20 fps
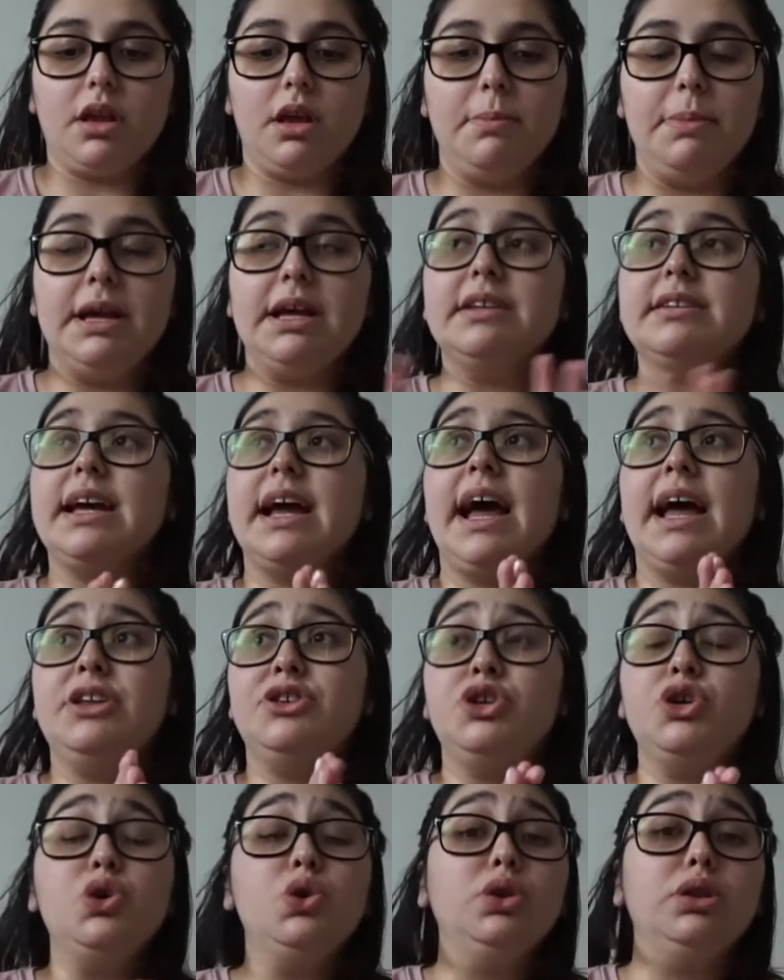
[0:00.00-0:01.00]
because I, I
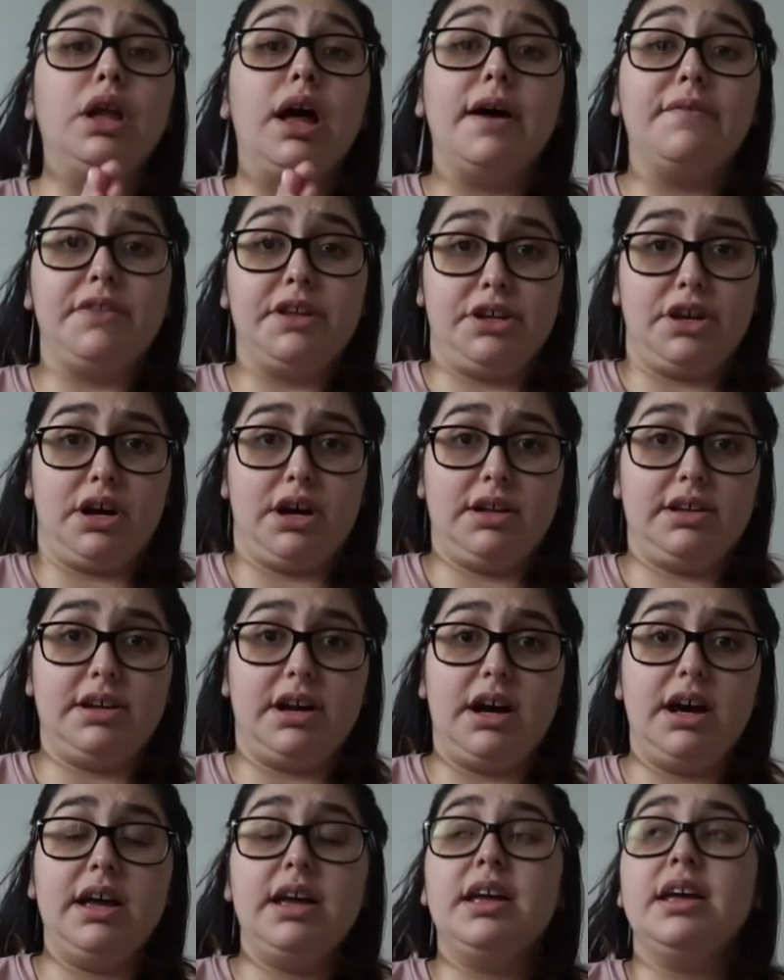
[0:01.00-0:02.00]
do love the
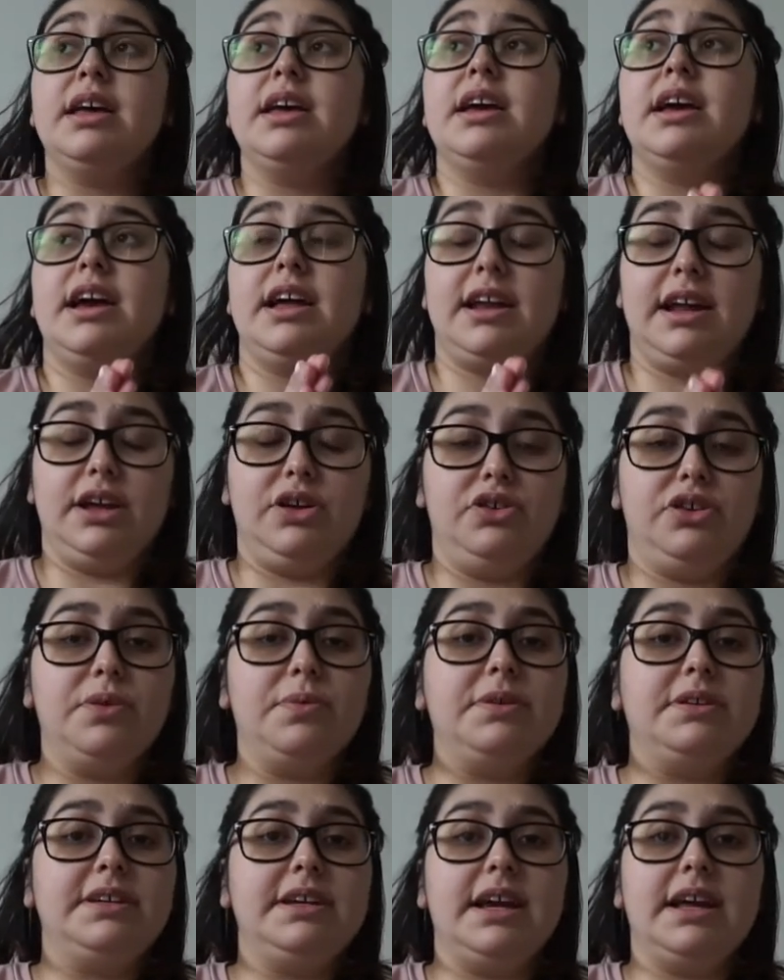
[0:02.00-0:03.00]
Dock-A-Tot, and I used it
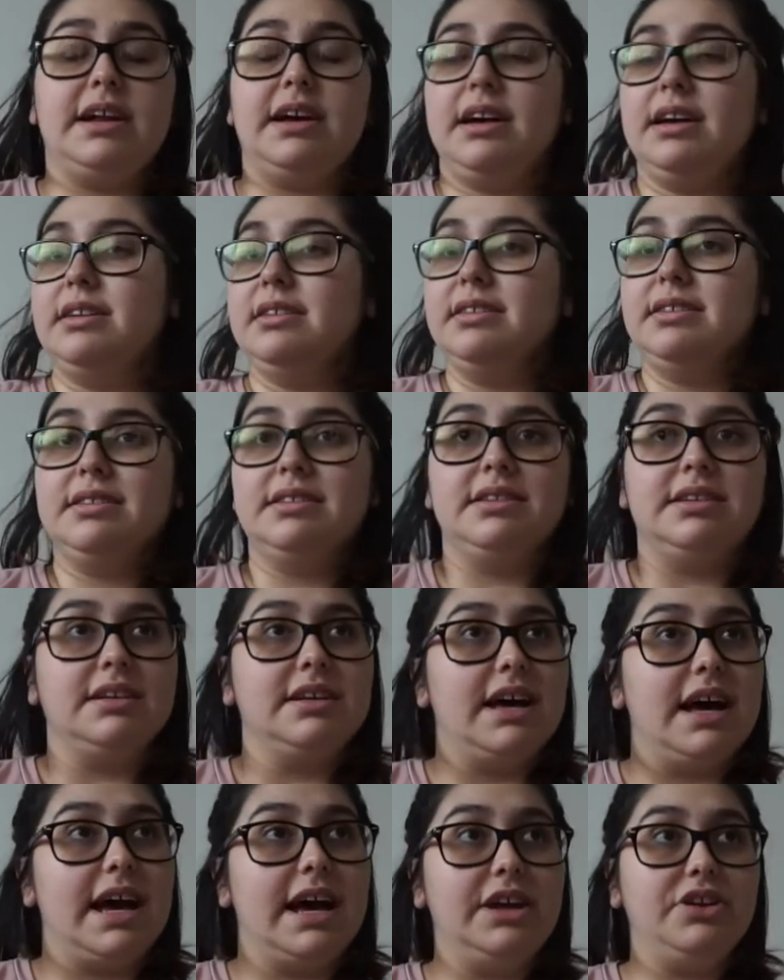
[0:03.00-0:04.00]
with Sienna.
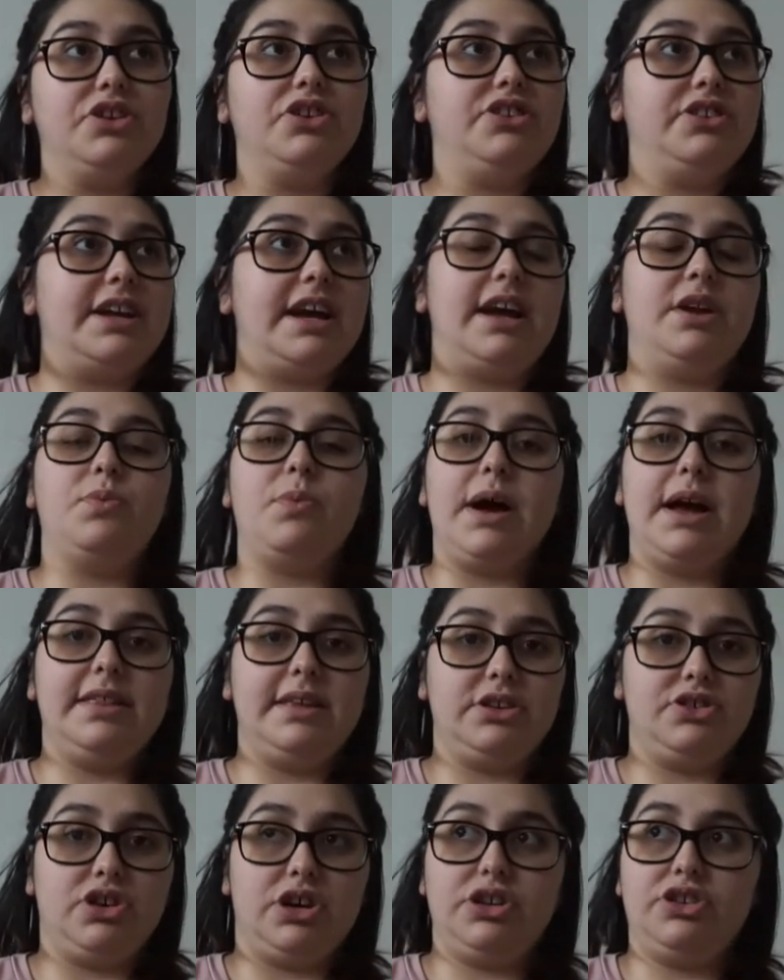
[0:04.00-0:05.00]
I understand why
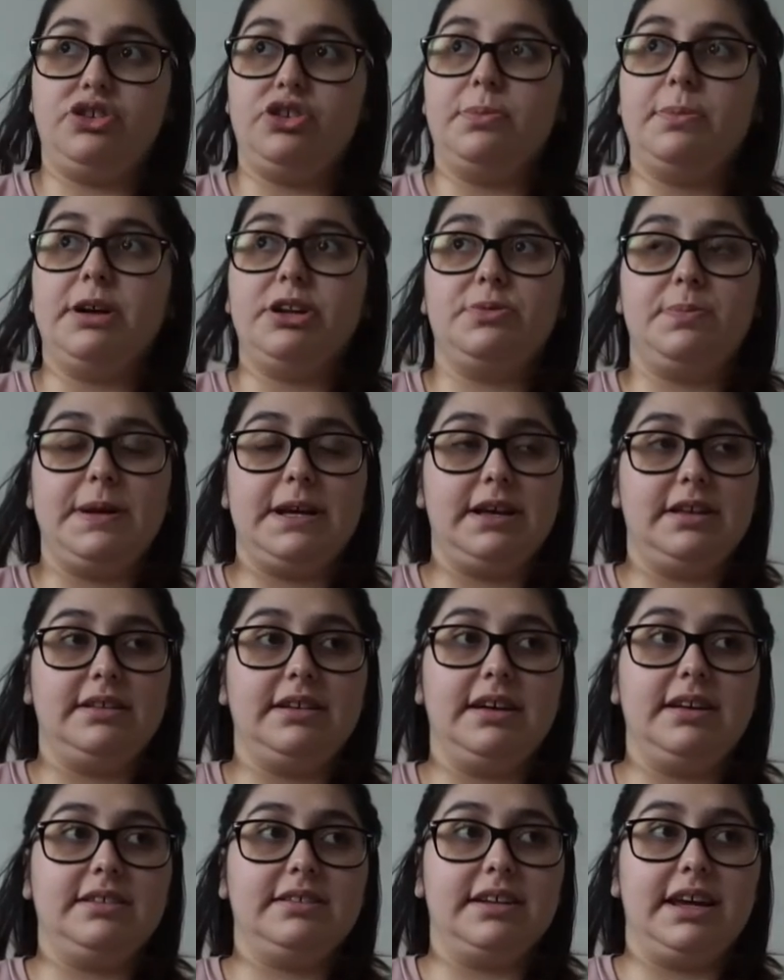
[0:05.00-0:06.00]
they charge so much because
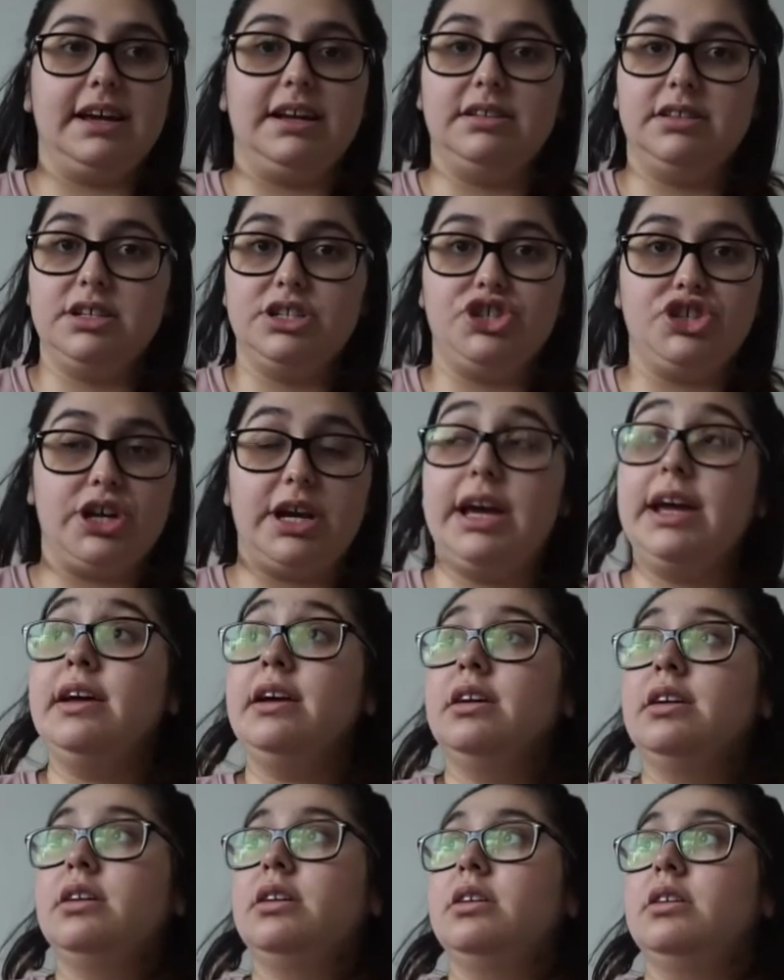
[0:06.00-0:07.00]
it's, like,
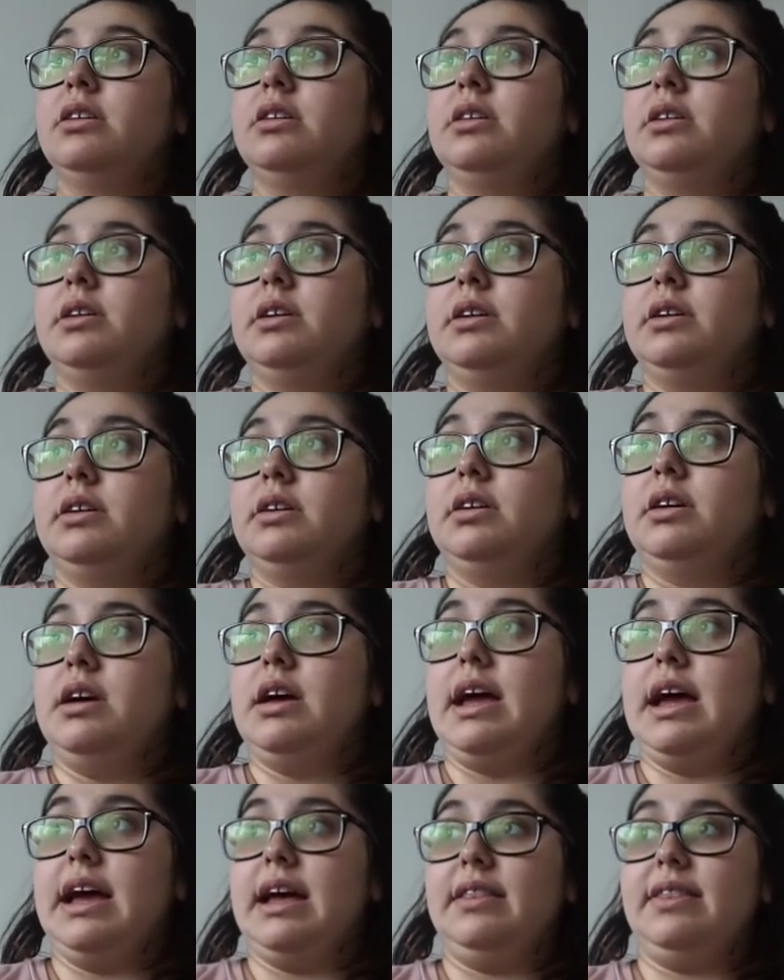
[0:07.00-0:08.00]
legit.
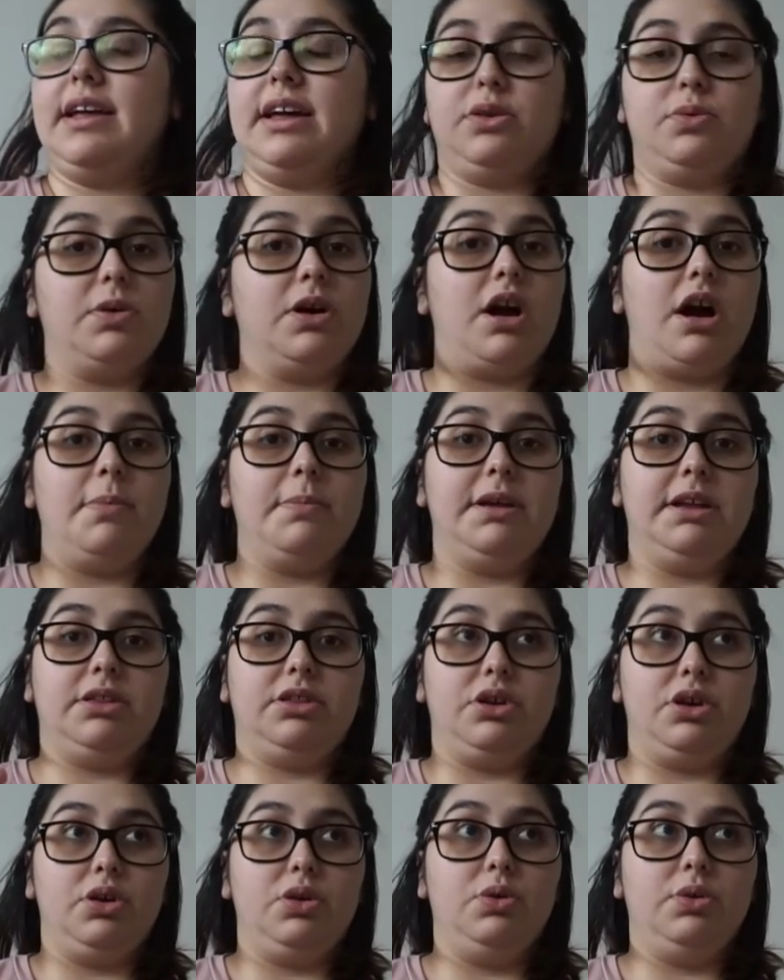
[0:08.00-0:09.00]
And that's what got me
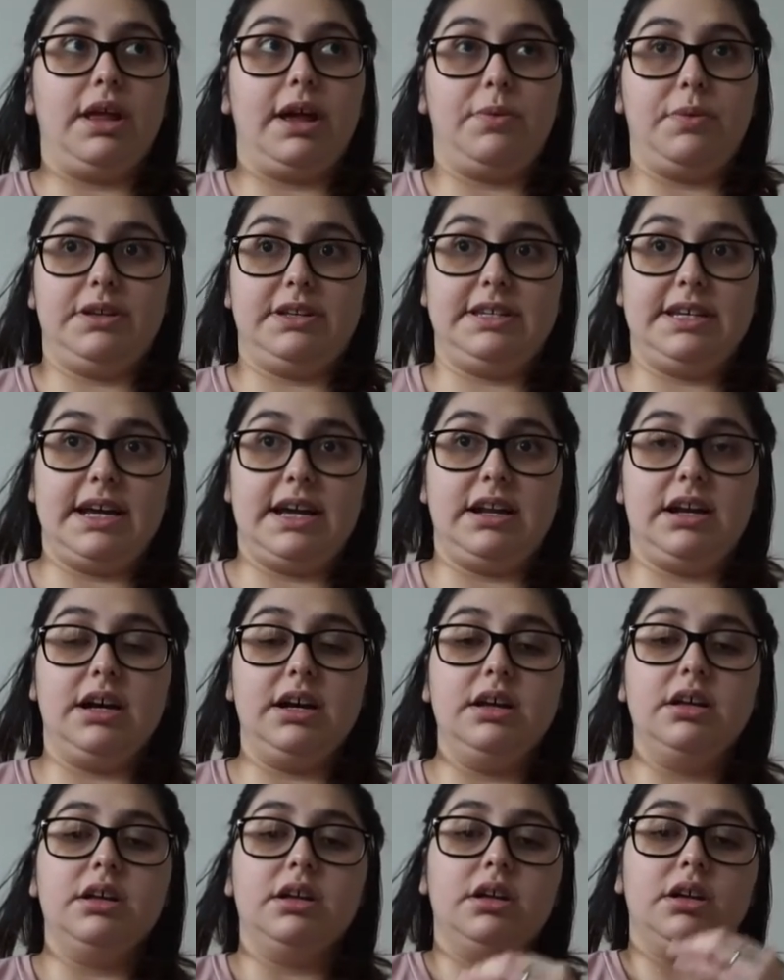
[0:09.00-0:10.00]
through, like, with
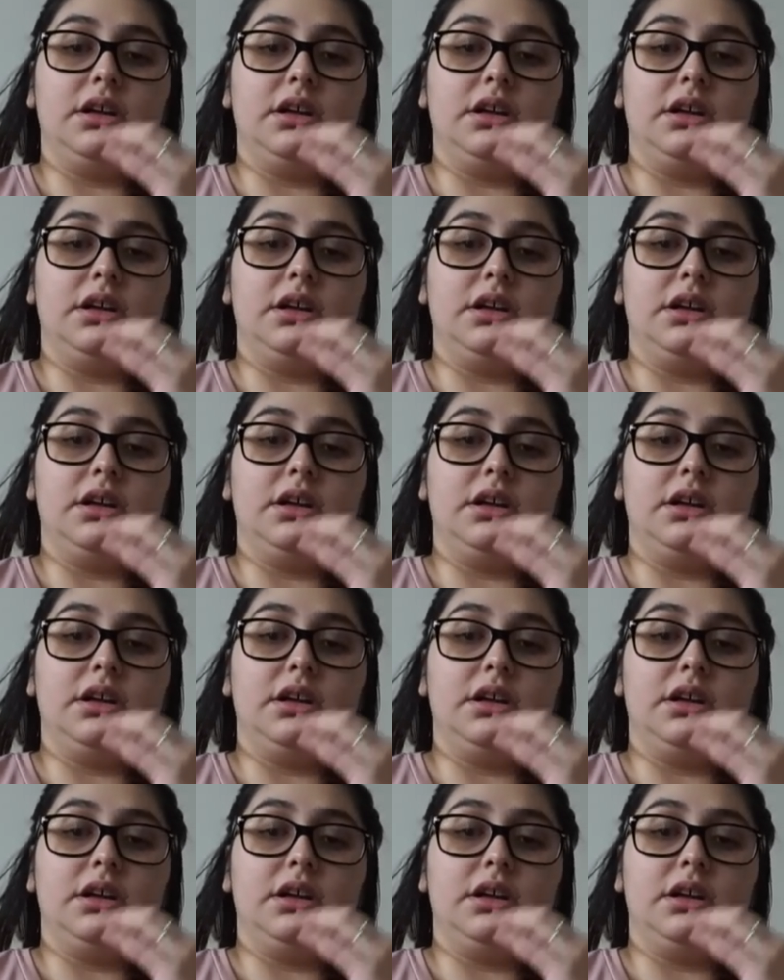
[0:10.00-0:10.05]
Sienna.